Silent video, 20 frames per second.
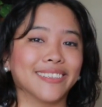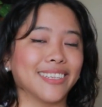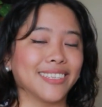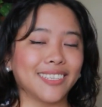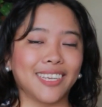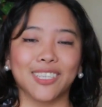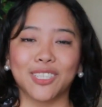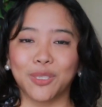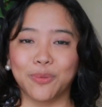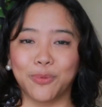That's
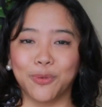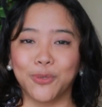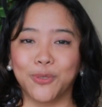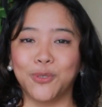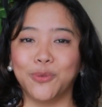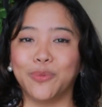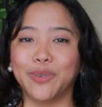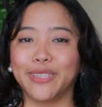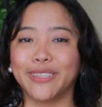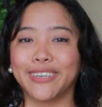not supposed
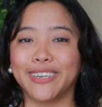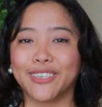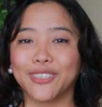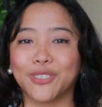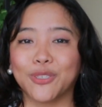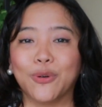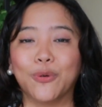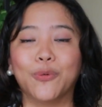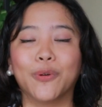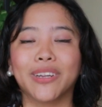to be there.
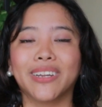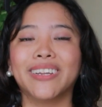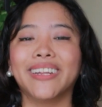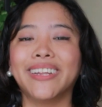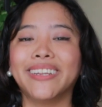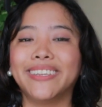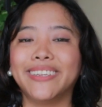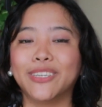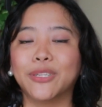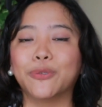So what an
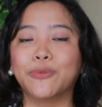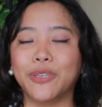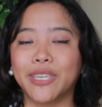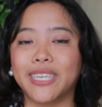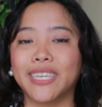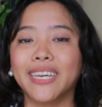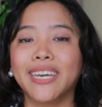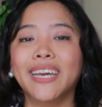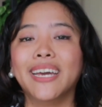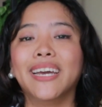ideal
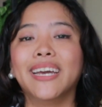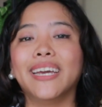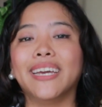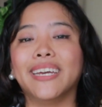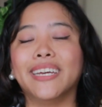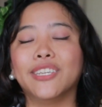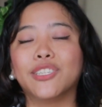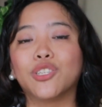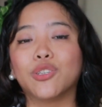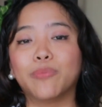week
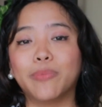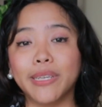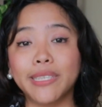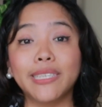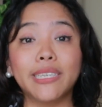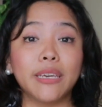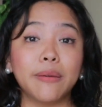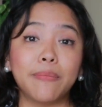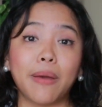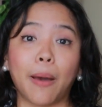is, you're
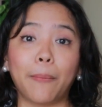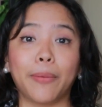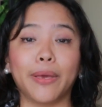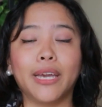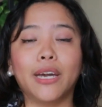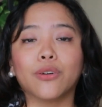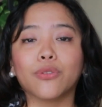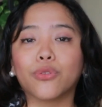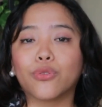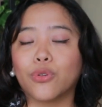basically
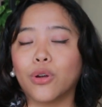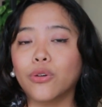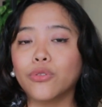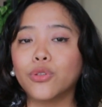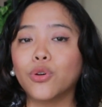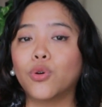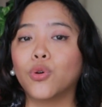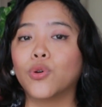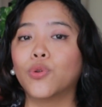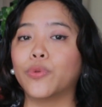mapping out throughout
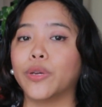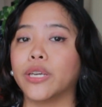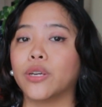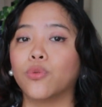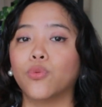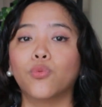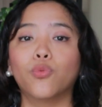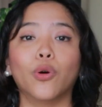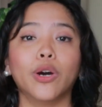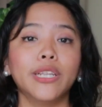the whole week
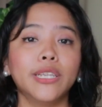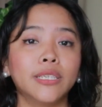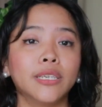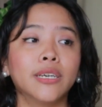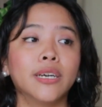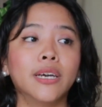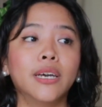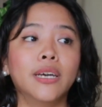what,